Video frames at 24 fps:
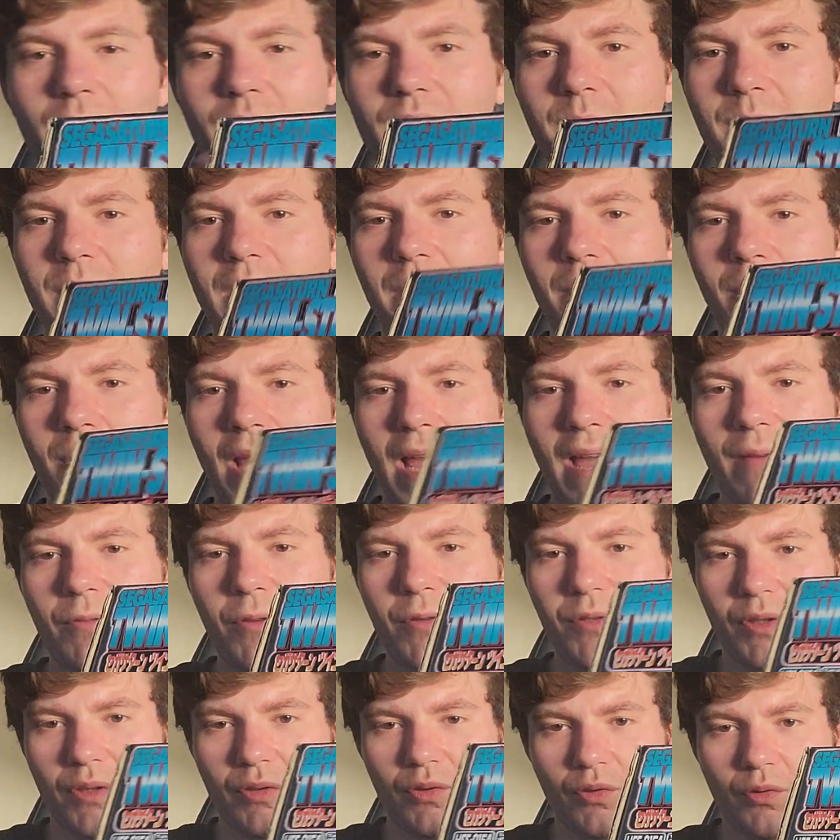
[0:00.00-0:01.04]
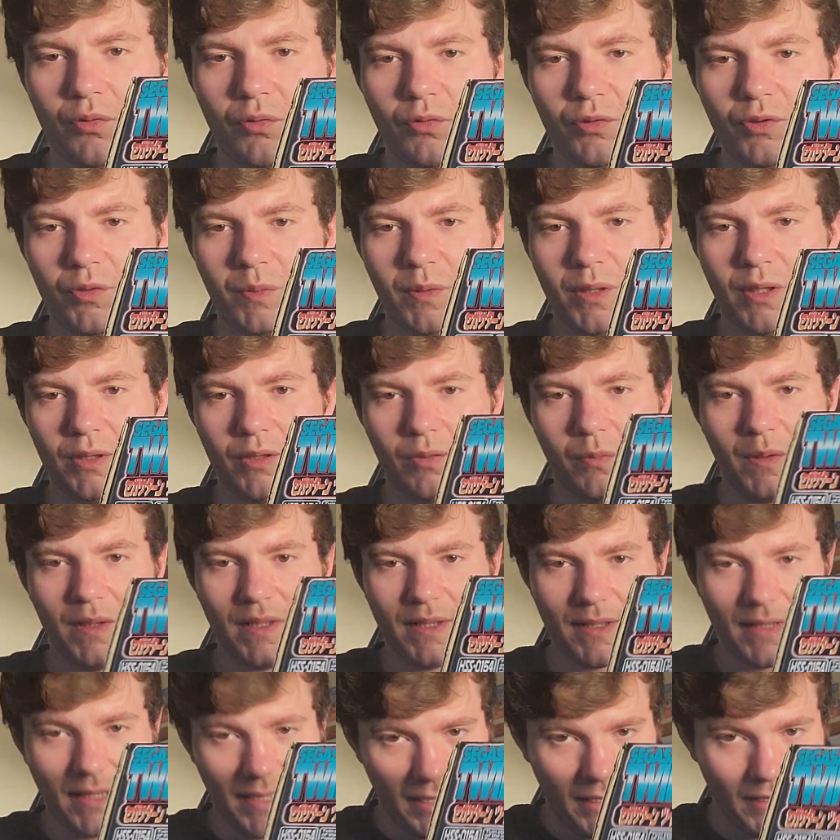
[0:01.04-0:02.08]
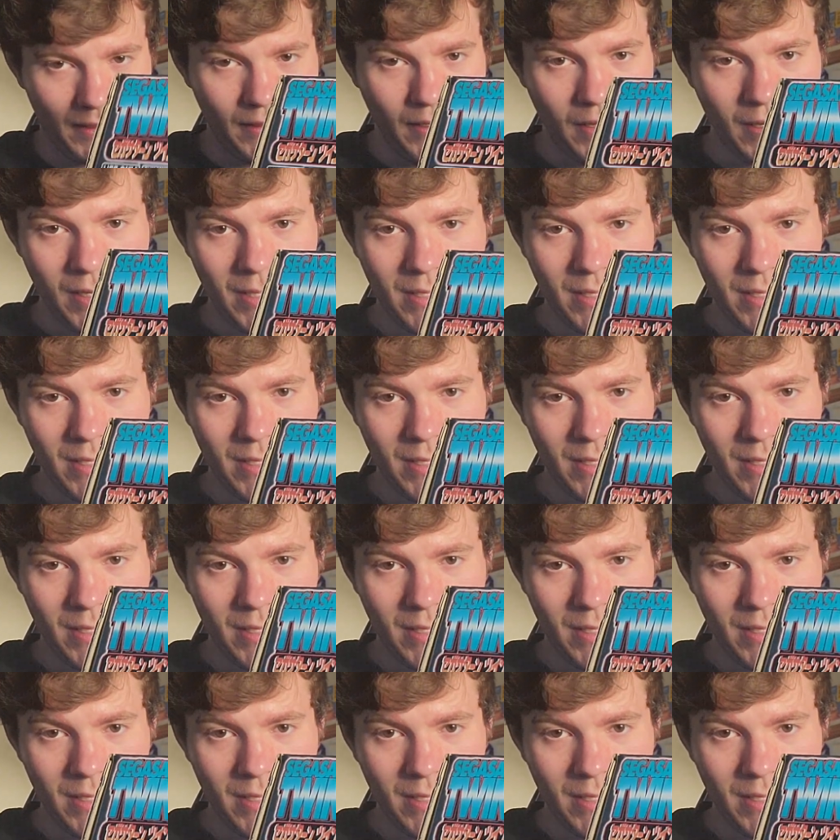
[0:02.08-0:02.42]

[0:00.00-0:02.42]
to be able to have those controls with the twin stick